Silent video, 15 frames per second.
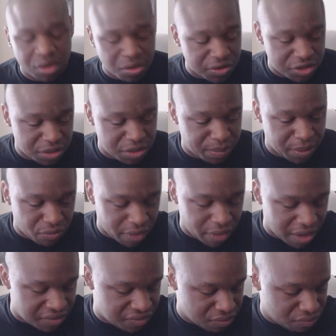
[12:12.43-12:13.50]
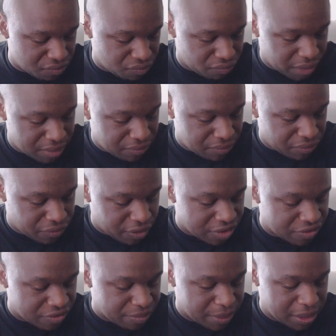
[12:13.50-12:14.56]
going to be arrested right in
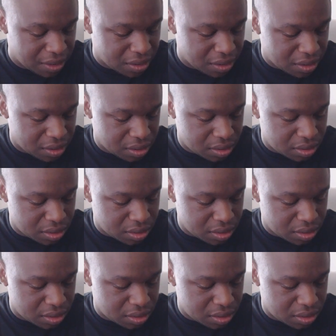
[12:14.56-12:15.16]
front of me.